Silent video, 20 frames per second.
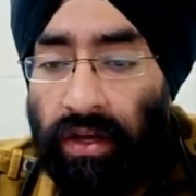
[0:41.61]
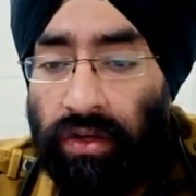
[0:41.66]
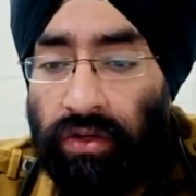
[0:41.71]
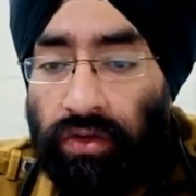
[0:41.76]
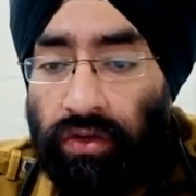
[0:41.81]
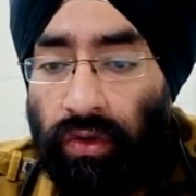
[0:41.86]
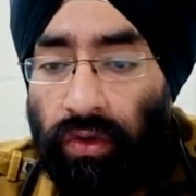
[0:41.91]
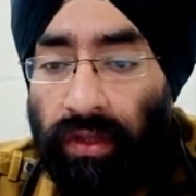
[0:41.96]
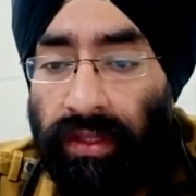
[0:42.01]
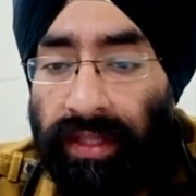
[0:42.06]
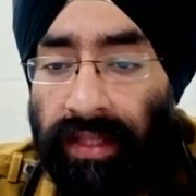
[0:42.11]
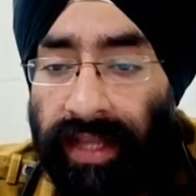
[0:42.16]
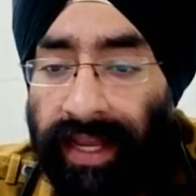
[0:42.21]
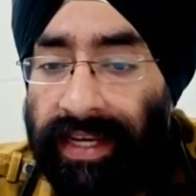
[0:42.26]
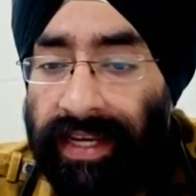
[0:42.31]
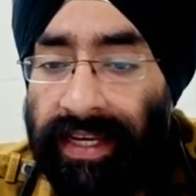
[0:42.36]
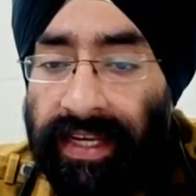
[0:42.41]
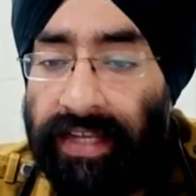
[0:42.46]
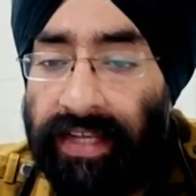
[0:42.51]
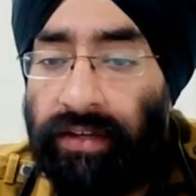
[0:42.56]
So they
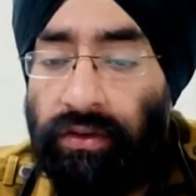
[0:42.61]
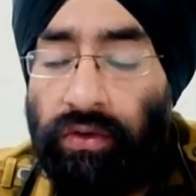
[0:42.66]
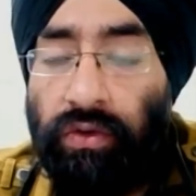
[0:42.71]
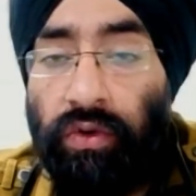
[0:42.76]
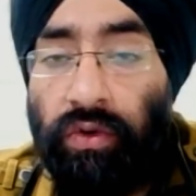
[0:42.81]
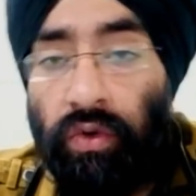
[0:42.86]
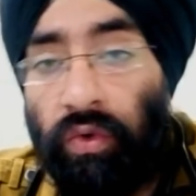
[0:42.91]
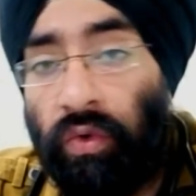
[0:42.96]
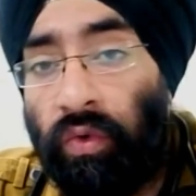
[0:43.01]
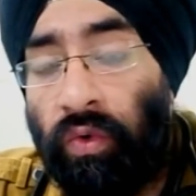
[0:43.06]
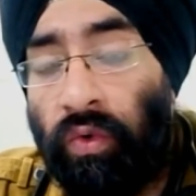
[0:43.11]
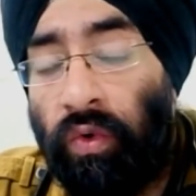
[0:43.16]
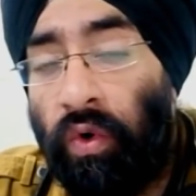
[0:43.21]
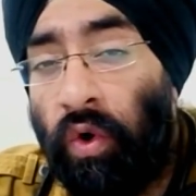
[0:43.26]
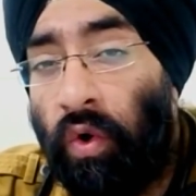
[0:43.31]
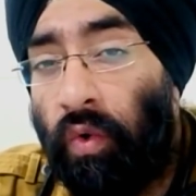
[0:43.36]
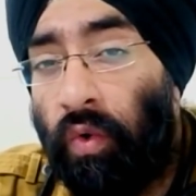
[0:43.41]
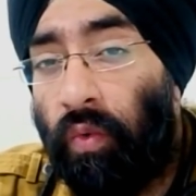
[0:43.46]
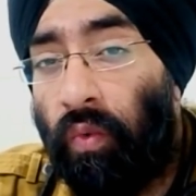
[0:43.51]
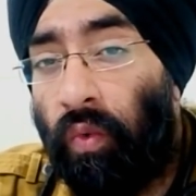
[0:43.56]
need to know
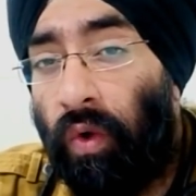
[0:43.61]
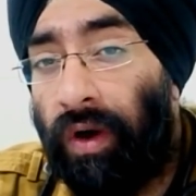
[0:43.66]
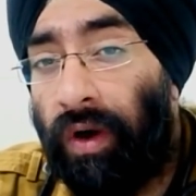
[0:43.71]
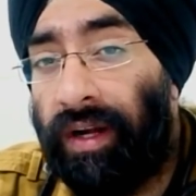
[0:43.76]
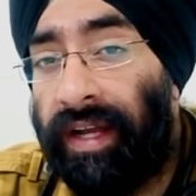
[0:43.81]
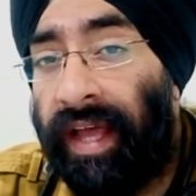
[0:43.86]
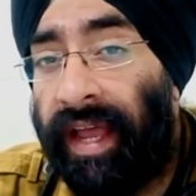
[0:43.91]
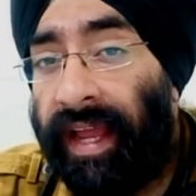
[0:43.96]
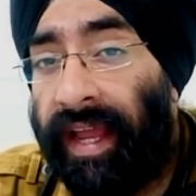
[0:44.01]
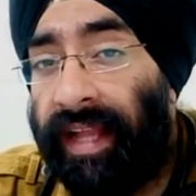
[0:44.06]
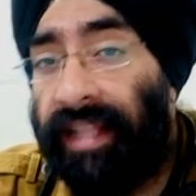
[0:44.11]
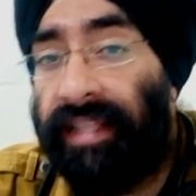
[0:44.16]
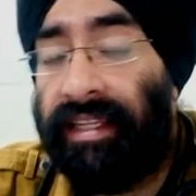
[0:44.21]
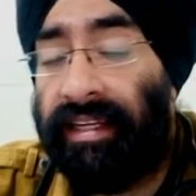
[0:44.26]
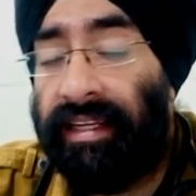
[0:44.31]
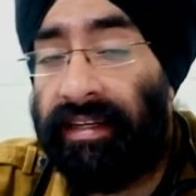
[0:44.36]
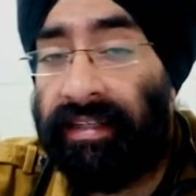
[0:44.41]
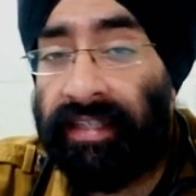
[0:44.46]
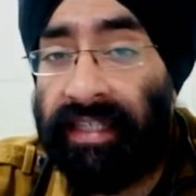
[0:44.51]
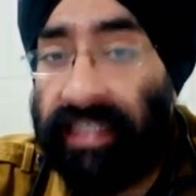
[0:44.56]
what health
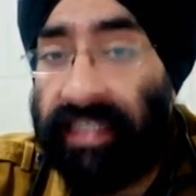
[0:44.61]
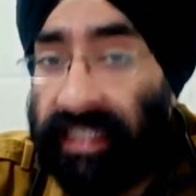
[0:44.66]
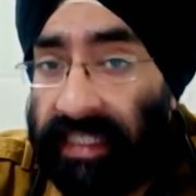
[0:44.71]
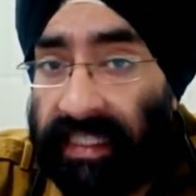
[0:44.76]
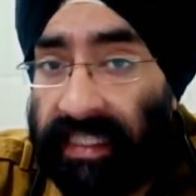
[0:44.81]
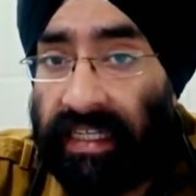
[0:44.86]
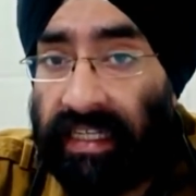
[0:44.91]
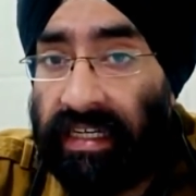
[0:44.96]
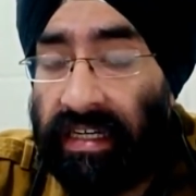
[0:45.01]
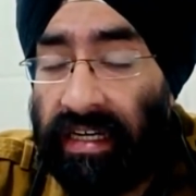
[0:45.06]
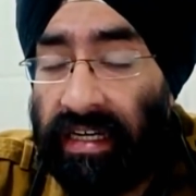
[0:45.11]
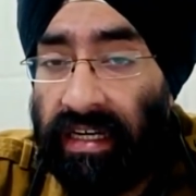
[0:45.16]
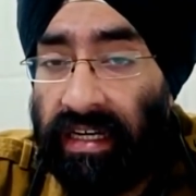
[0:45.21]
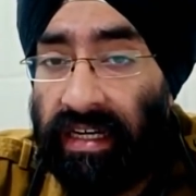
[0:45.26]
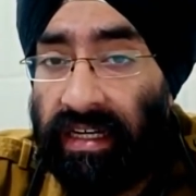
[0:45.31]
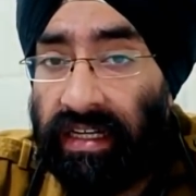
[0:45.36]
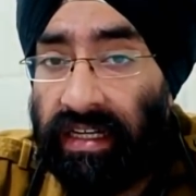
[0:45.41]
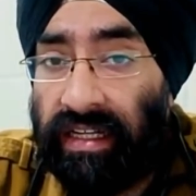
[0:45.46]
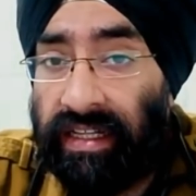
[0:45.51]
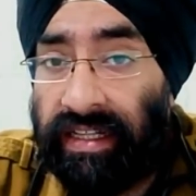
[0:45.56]
risk
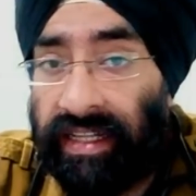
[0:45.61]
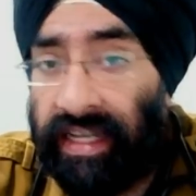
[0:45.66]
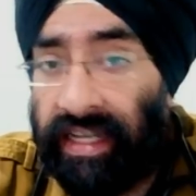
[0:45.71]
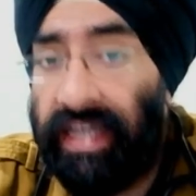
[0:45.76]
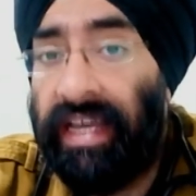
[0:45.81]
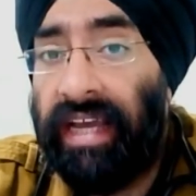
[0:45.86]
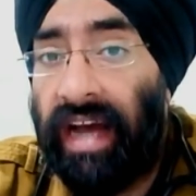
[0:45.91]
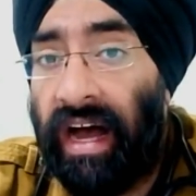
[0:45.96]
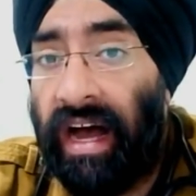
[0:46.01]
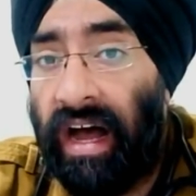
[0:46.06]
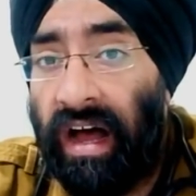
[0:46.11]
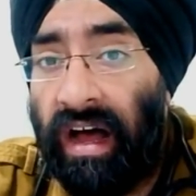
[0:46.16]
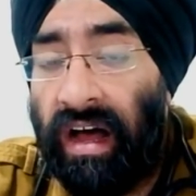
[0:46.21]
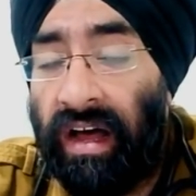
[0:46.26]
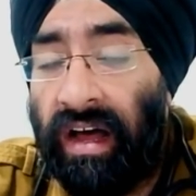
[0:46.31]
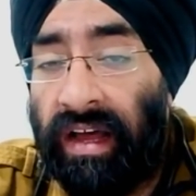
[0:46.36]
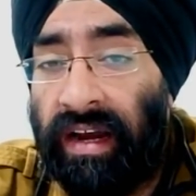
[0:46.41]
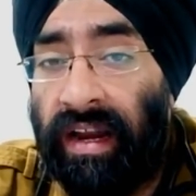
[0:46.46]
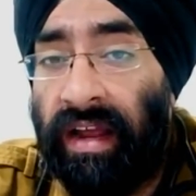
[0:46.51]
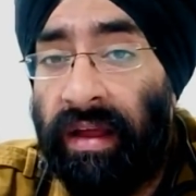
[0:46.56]
they
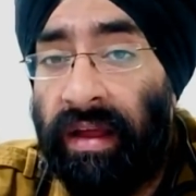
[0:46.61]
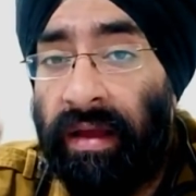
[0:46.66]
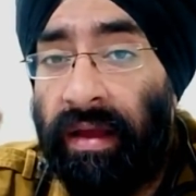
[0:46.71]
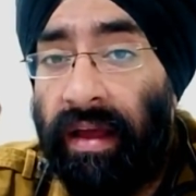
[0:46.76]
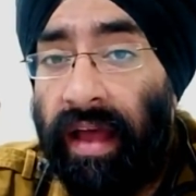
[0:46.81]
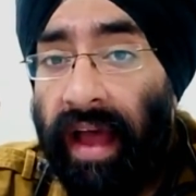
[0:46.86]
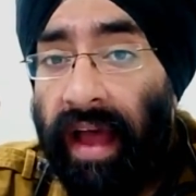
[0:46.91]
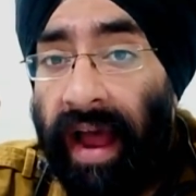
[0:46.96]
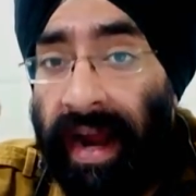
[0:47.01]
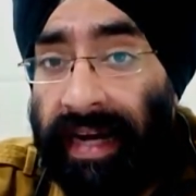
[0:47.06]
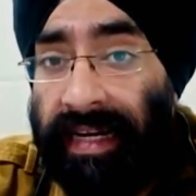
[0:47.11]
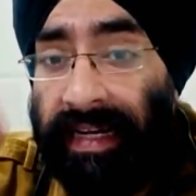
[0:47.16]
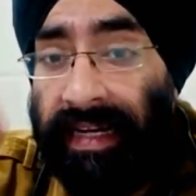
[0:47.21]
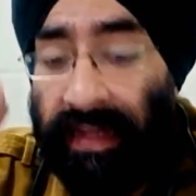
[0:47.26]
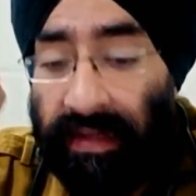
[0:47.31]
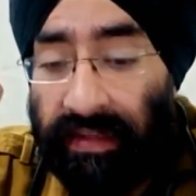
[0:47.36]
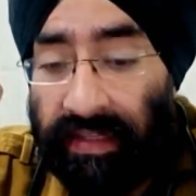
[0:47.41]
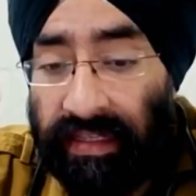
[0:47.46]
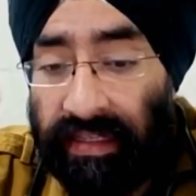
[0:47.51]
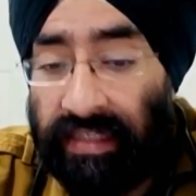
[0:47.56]
are
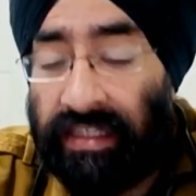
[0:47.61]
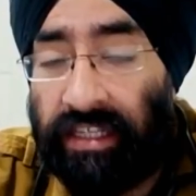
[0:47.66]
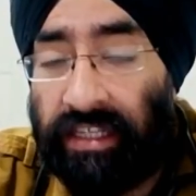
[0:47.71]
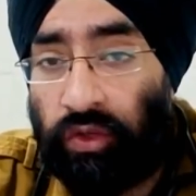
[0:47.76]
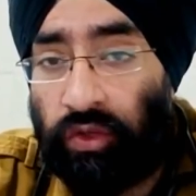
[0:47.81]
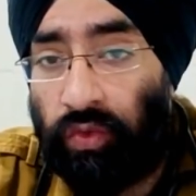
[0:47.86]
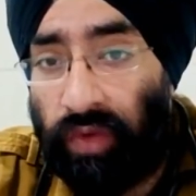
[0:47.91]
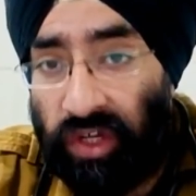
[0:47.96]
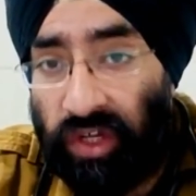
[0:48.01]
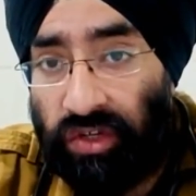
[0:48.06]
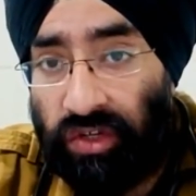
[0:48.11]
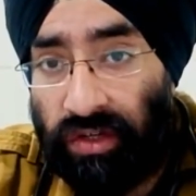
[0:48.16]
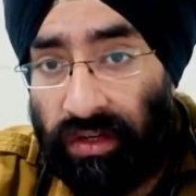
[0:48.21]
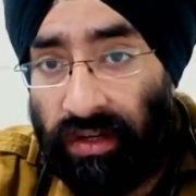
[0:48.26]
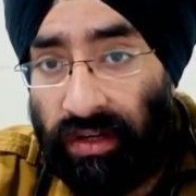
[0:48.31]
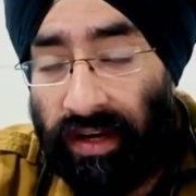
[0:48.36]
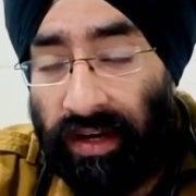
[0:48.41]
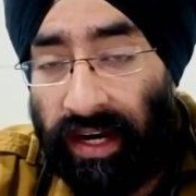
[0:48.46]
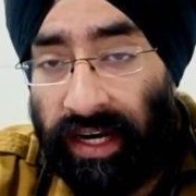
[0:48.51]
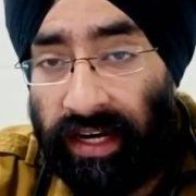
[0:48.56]
at this situation,
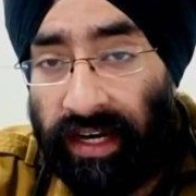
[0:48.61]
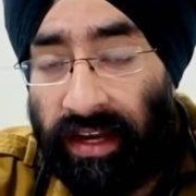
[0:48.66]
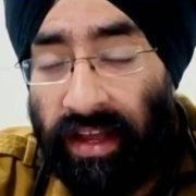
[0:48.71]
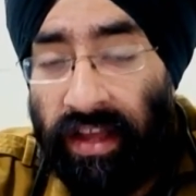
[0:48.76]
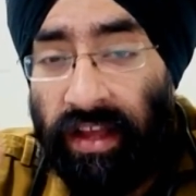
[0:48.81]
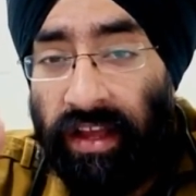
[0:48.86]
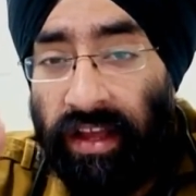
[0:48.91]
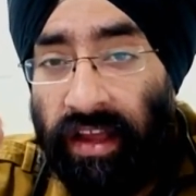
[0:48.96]
right?